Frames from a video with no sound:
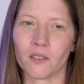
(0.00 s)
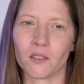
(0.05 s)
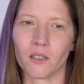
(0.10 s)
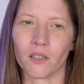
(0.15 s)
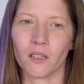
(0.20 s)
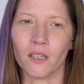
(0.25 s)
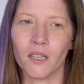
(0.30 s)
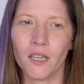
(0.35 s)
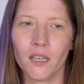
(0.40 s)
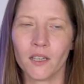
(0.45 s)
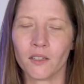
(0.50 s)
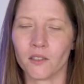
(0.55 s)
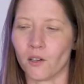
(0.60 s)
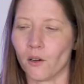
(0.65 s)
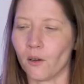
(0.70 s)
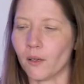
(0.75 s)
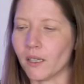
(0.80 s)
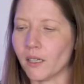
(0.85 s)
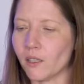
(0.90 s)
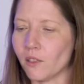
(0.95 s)
So
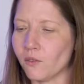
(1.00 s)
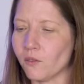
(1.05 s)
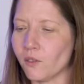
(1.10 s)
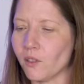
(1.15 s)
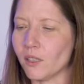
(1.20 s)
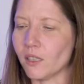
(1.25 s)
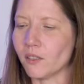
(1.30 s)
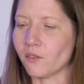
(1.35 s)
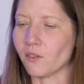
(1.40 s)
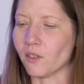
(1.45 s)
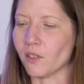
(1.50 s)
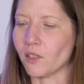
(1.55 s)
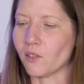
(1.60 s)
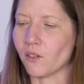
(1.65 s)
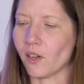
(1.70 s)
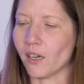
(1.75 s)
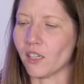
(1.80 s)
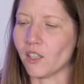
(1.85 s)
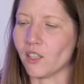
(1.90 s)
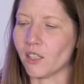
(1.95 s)
throwing in a few different
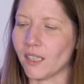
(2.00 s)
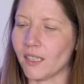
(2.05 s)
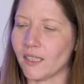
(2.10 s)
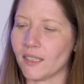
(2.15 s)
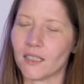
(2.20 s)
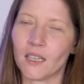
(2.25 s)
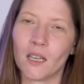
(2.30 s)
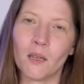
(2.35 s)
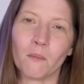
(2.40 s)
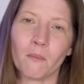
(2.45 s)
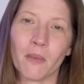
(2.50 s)
strategies,